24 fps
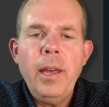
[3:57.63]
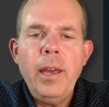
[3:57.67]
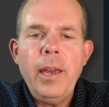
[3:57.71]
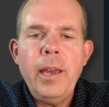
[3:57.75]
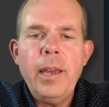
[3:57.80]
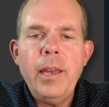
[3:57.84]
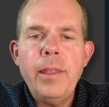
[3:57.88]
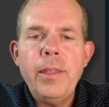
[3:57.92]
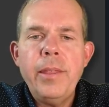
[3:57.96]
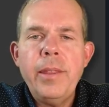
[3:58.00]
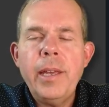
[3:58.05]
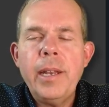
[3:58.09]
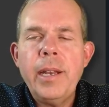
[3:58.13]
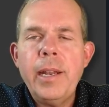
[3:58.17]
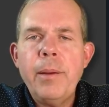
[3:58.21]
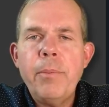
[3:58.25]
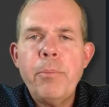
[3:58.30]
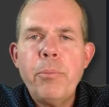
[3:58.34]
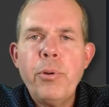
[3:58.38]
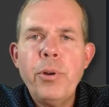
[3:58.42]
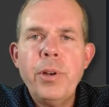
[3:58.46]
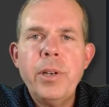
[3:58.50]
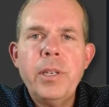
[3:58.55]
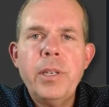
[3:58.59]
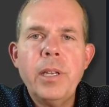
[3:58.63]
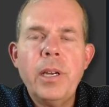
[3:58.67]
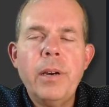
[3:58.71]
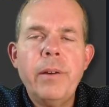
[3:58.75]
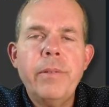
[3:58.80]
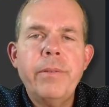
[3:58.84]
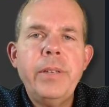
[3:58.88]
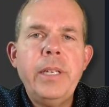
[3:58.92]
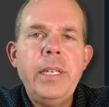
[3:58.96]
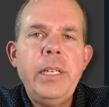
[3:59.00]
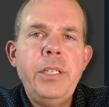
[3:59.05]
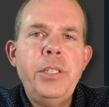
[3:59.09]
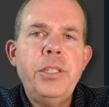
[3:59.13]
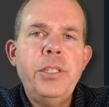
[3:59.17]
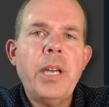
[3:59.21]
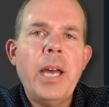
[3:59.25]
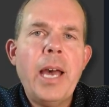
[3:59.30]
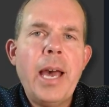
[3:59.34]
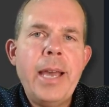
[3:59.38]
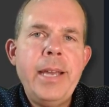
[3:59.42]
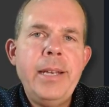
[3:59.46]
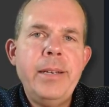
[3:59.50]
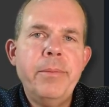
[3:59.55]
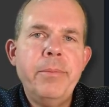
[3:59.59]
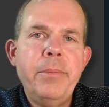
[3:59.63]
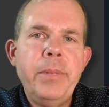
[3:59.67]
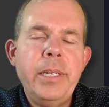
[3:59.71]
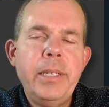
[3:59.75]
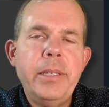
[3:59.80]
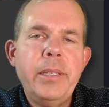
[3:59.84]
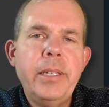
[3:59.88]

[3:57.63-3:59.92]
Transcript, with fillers: and then I print off each item in